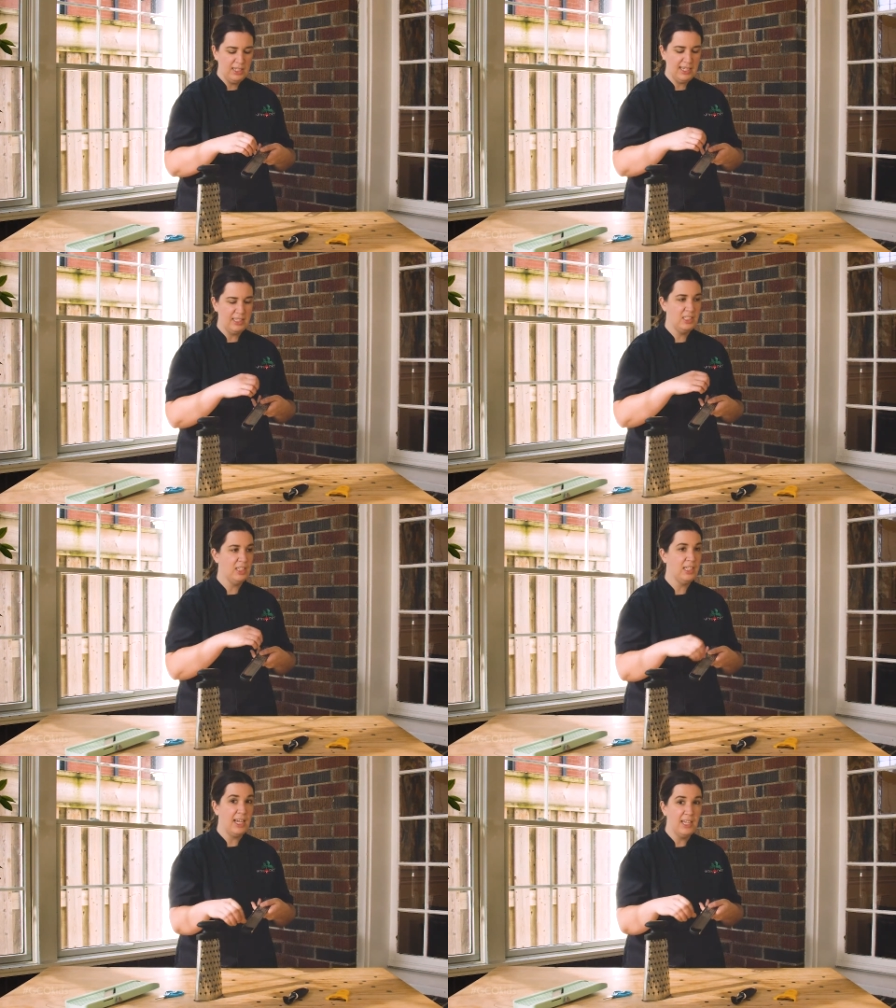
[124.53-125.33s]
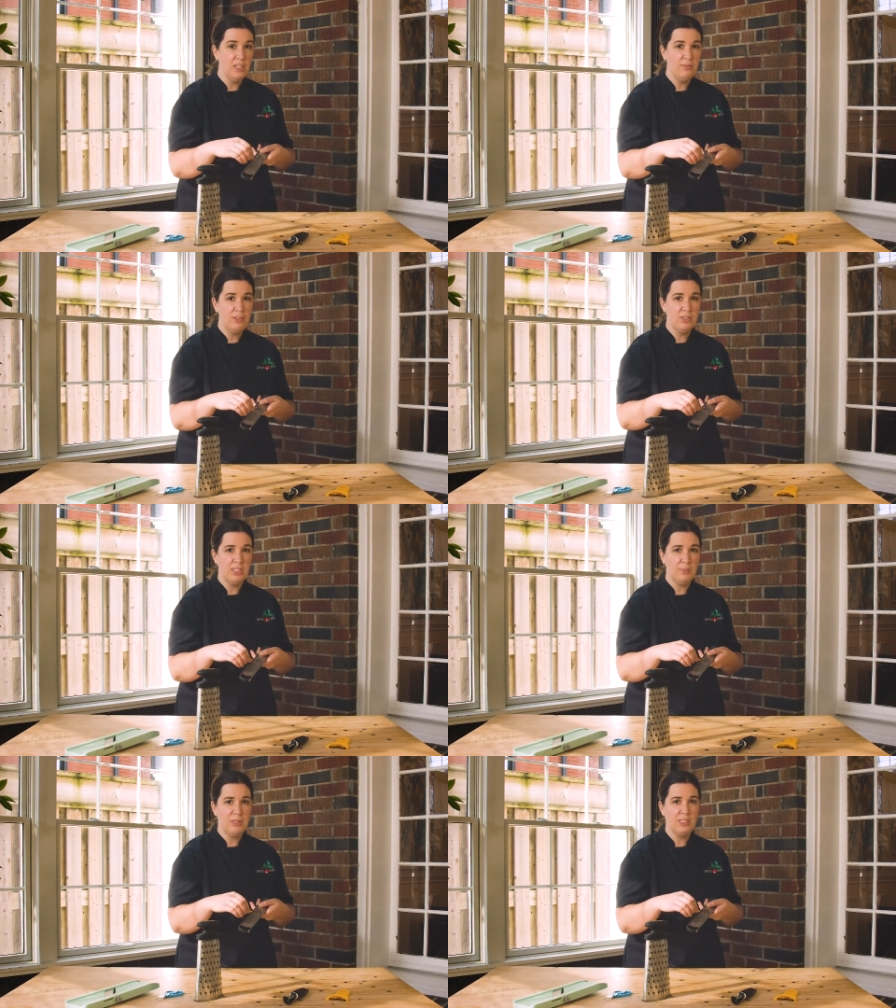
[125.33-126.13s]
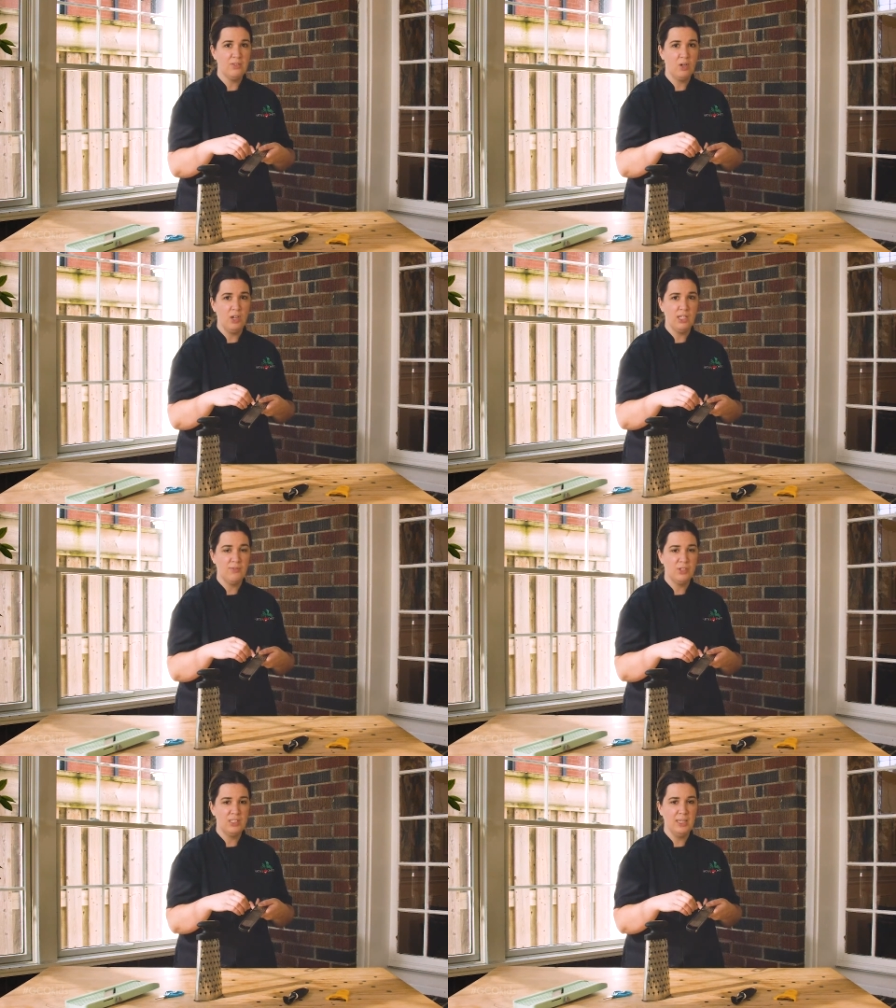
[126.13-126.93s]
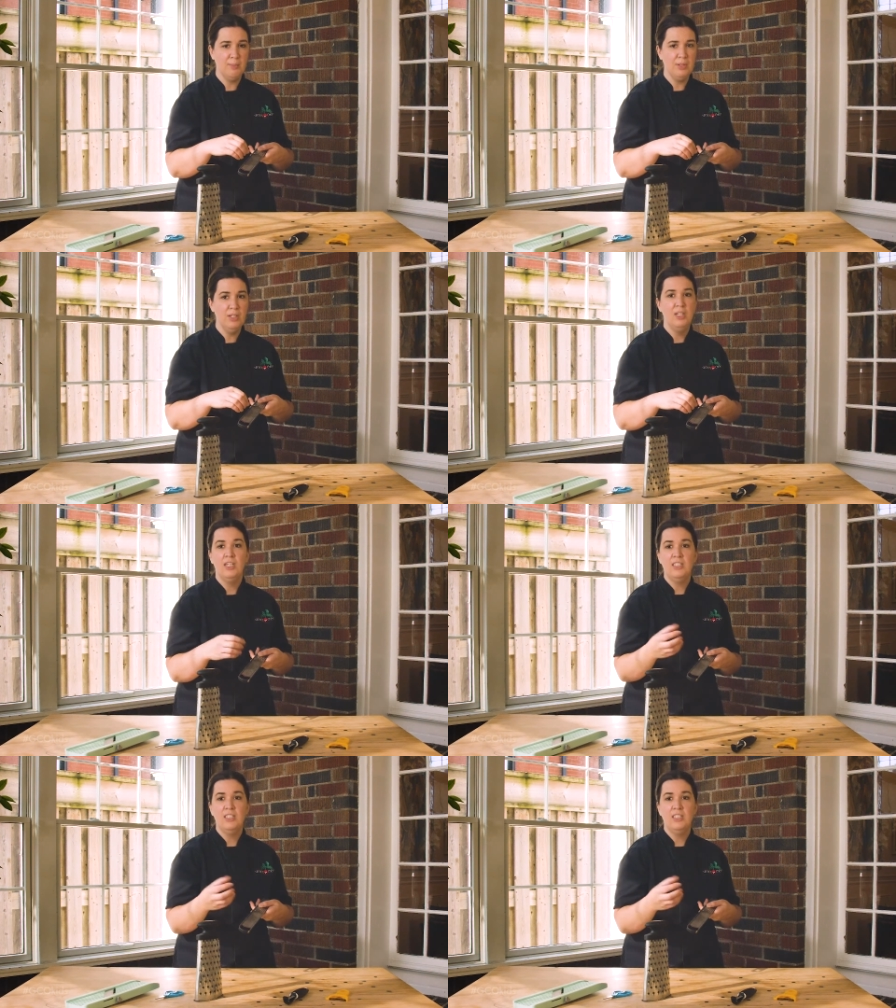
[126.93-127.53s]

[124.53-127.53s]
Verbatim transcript: gets to the end of using a piece of garlic, for example,